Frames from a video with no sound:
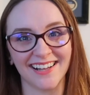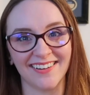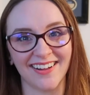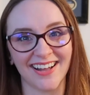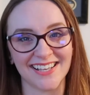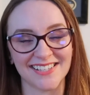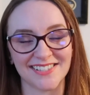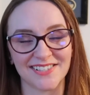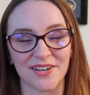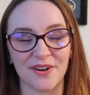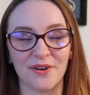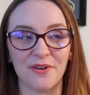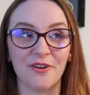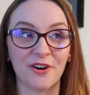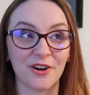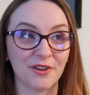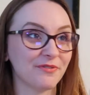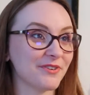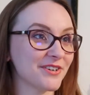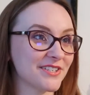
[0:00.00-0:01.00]
Glasgow
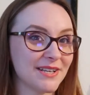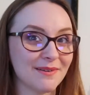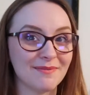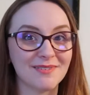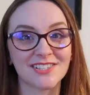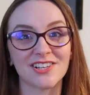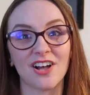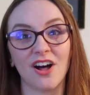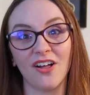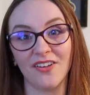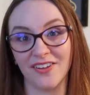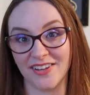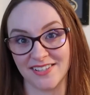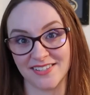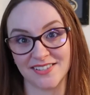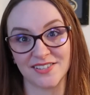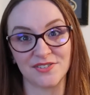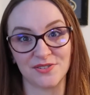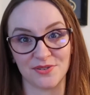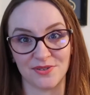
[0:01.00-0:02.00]
or the first time in
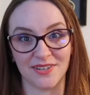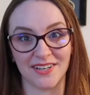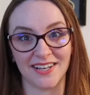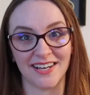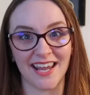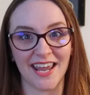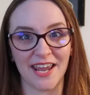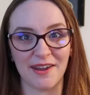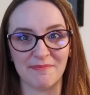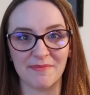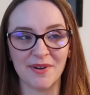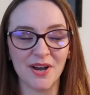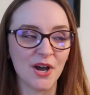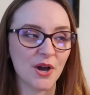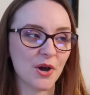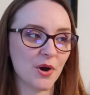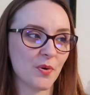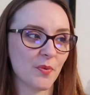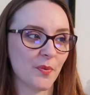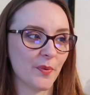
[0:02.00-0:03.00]
Scotland doing a game
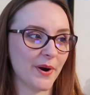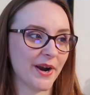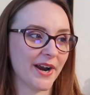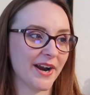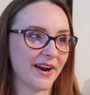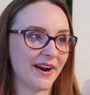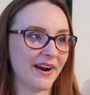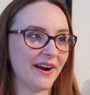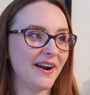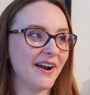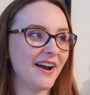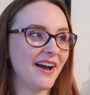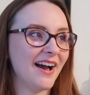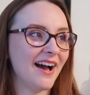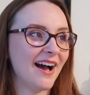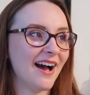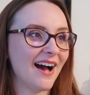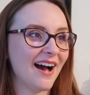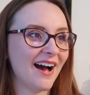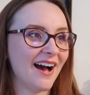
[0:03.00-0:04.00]
where
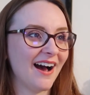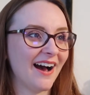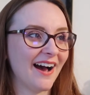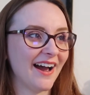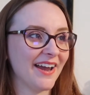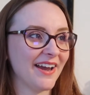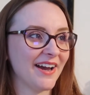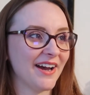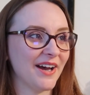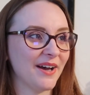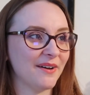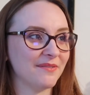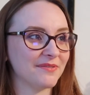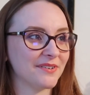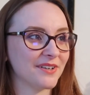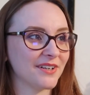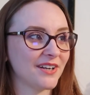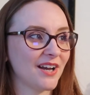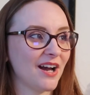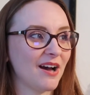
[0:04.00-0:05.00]
I have
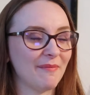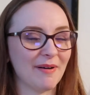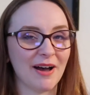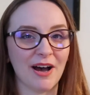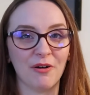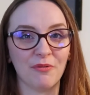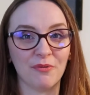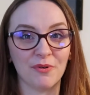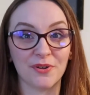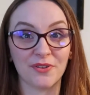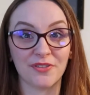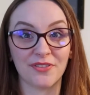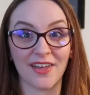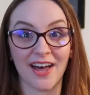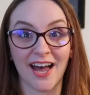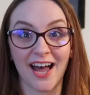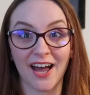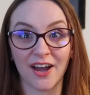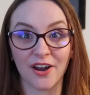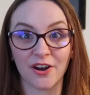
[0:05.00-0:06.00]
come out with
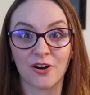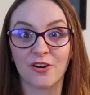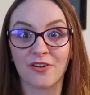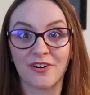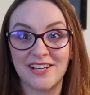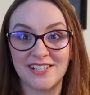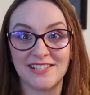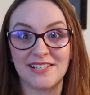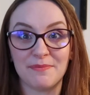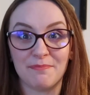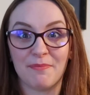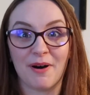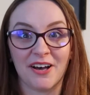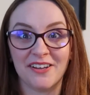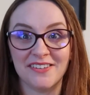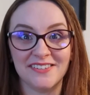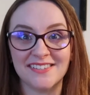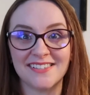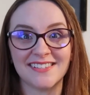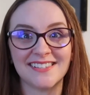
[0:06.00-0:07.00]
that crazy
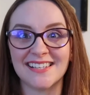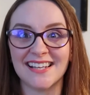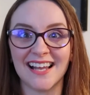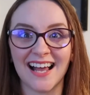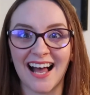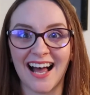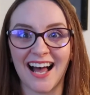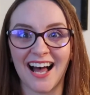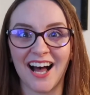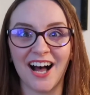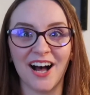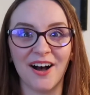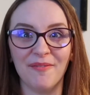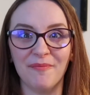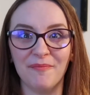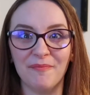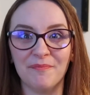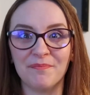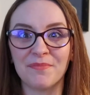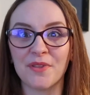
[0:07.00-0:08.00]
buzz
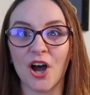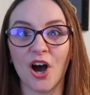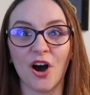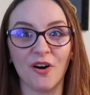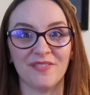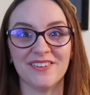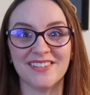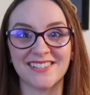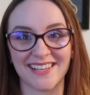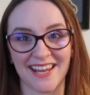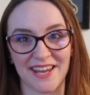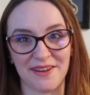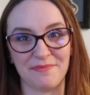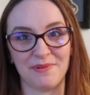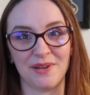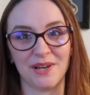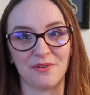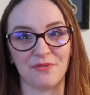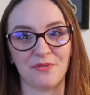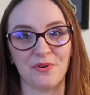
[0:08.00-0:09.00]
um, of
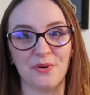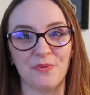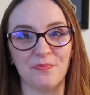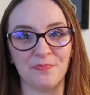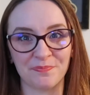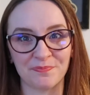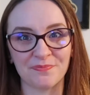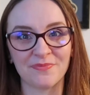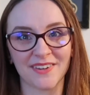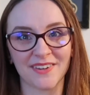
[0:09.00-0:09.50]
escaping a room